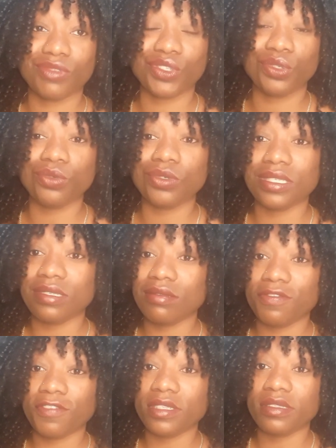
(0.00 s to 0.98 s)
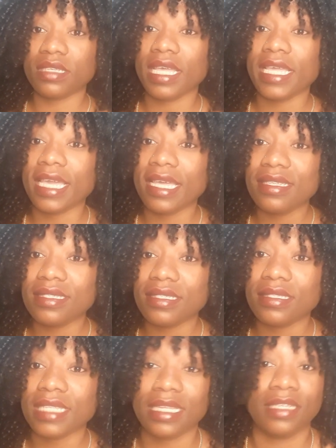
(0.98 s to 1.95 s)
tone filter, I guess,
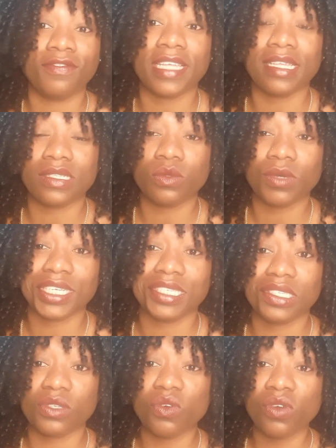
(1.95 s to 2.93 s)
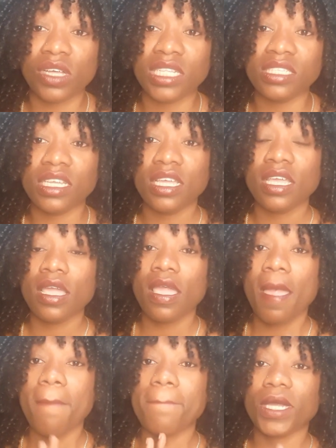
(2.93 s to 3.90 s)
that if that's what it's called,
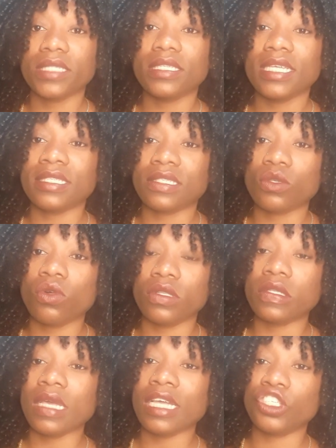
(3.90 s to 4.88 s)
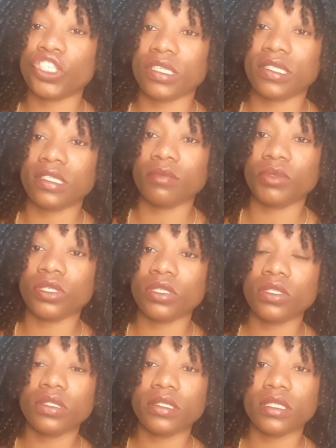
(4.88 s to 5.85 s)
but it's also
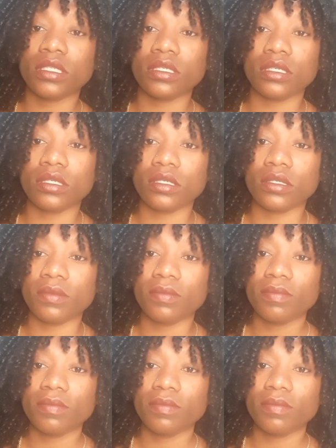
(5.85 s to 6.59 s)
adjustable to the